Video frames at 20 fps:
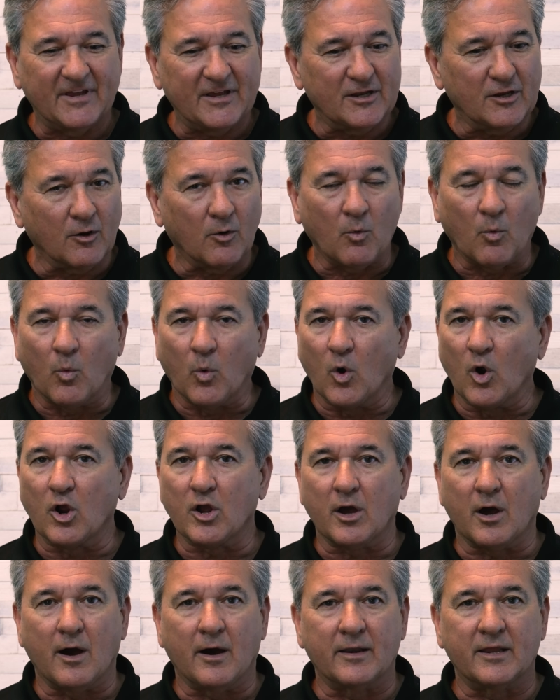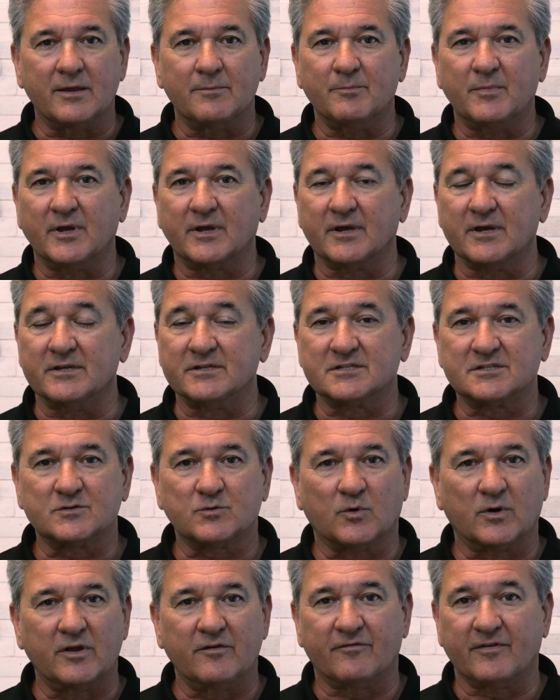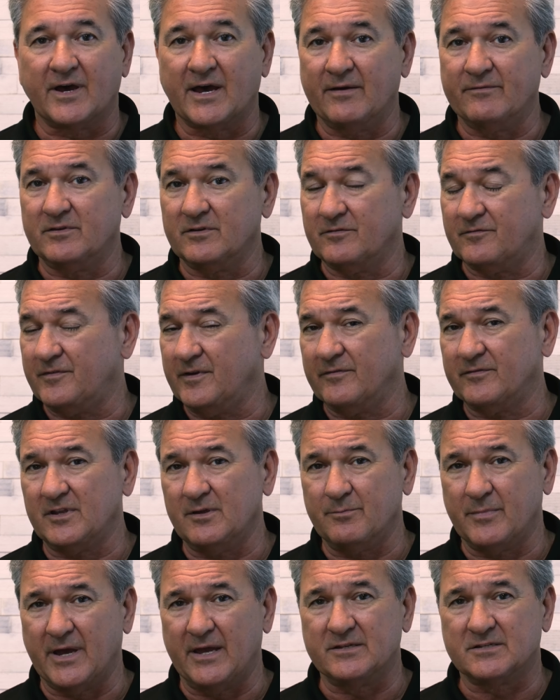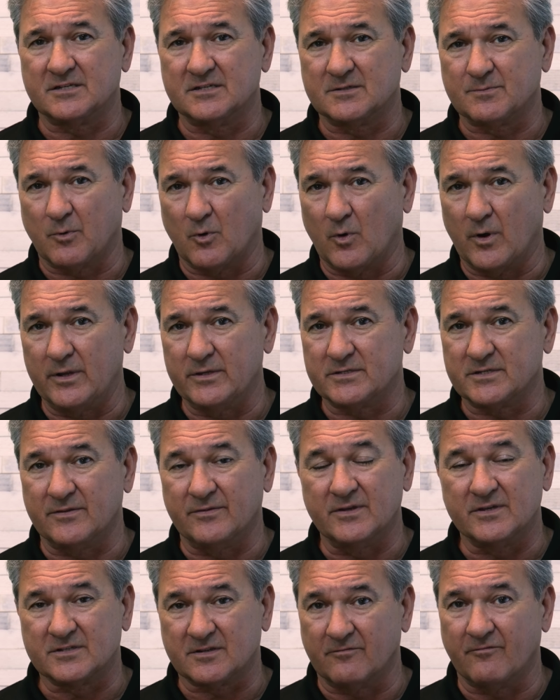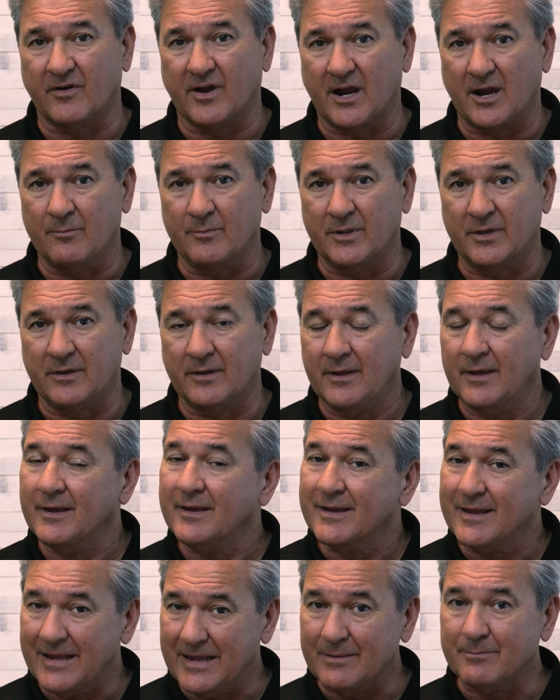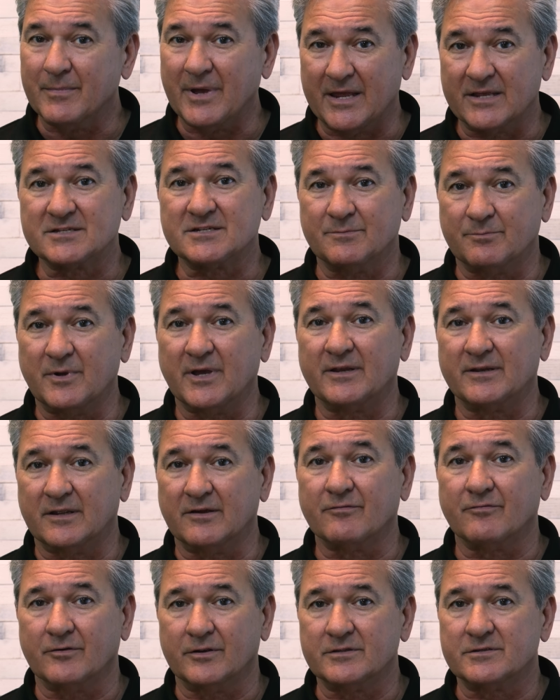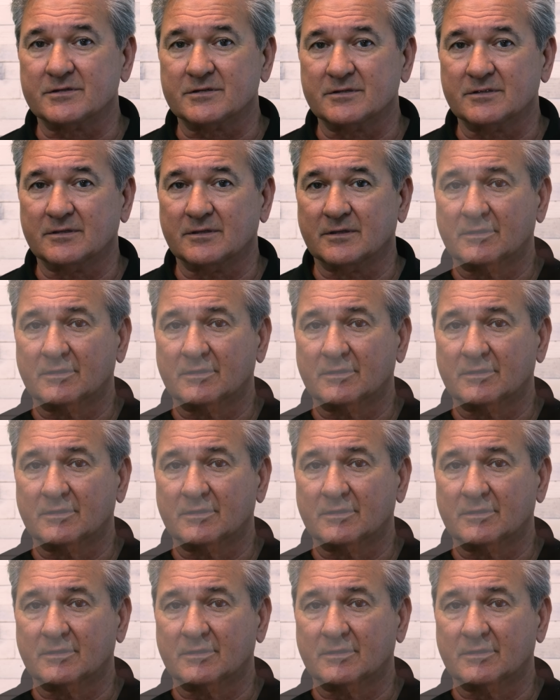Work on it, because 25 to 50 basis points in this environment, it makes a big difference.